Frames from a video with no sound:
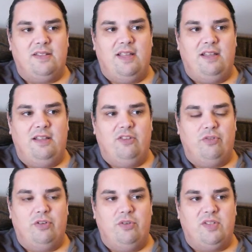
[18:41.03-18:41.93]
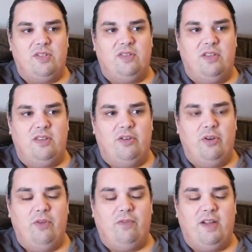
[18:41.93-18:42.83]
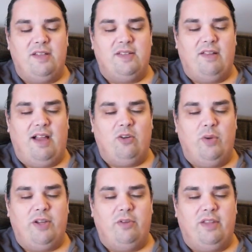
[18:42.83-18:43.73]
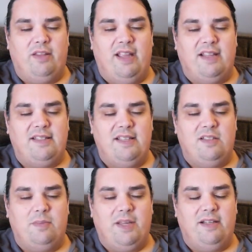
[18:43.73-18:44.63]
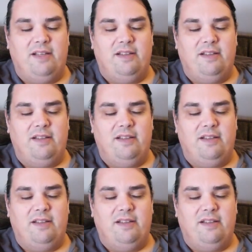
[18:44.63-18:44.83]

and introduced to their new friends a lot quicker than they anticipated.